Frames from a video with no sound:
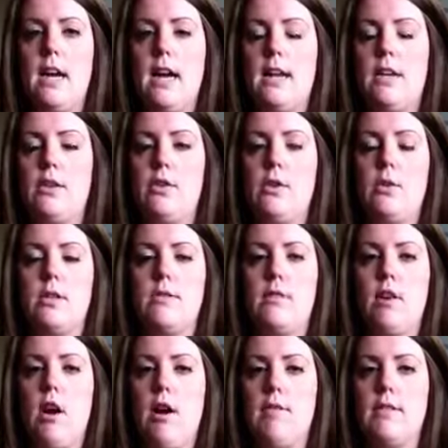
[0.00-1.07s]
and you'll notice
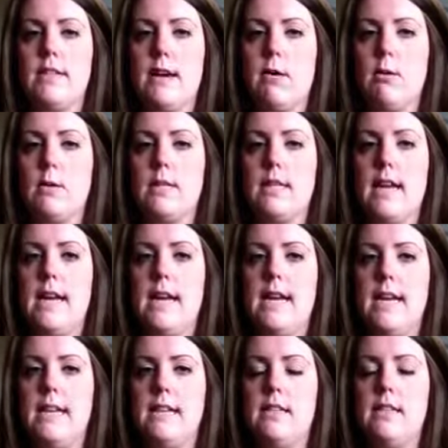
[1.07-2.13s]
for office hours that
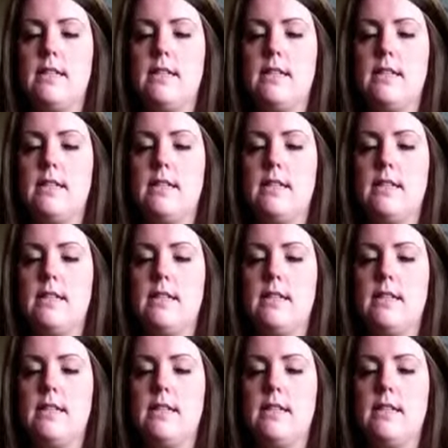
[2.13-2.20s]
it